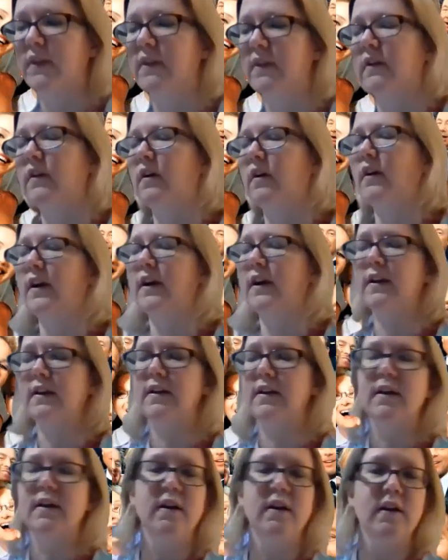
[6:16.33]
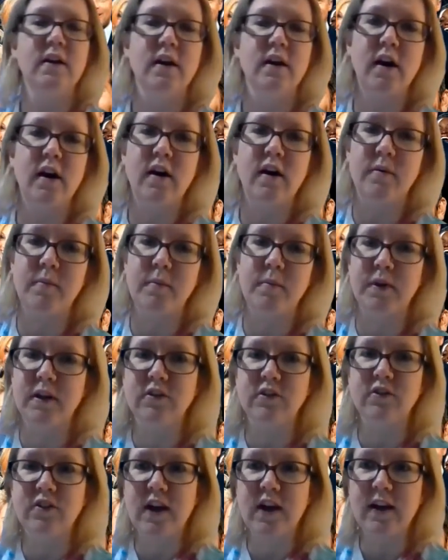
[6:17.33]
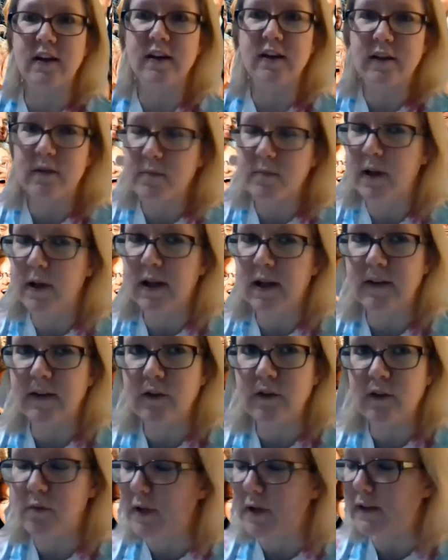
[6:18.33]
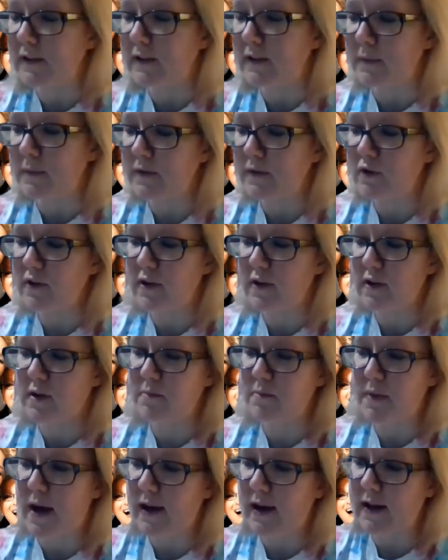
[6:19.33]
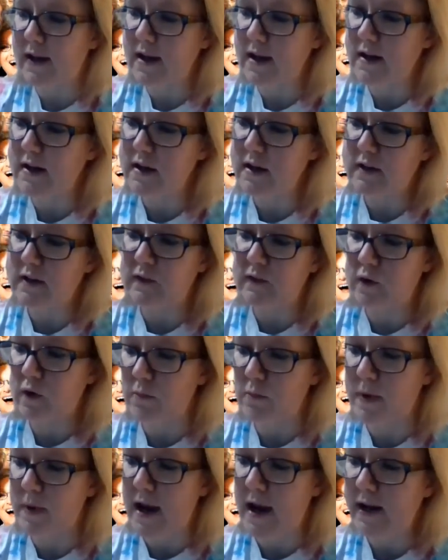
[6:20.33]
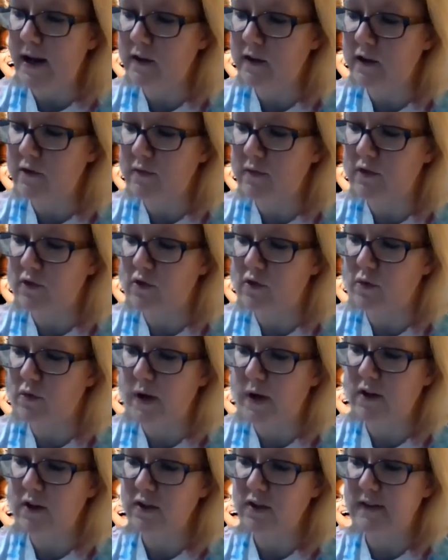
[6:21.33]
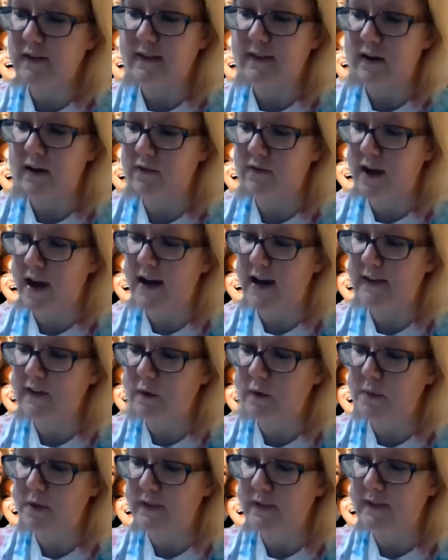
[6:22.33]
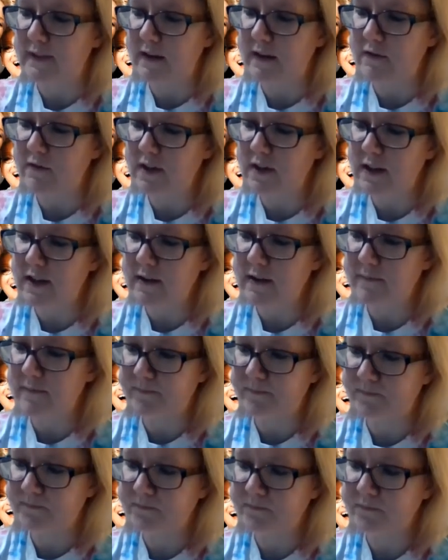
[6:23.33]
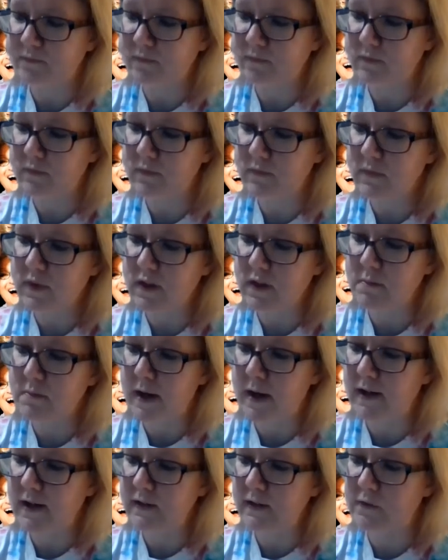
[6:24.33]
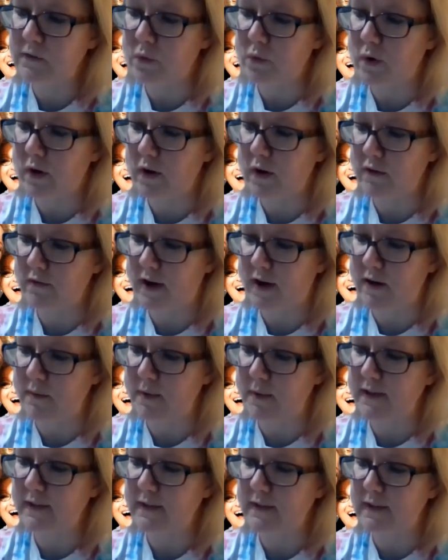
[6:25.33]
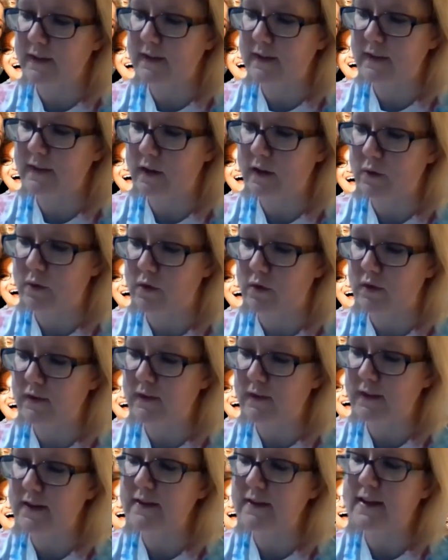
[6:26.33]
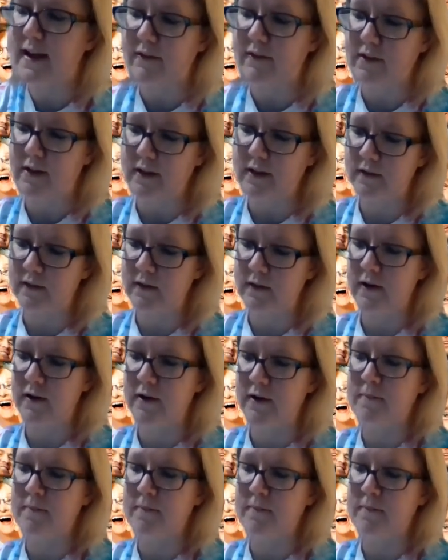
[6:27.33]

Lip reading: All right, I'm going to check my answer by substituting it back in. So back in the original equation, instead of x, I'll put 70 minus 4 divided by 6 equals 11.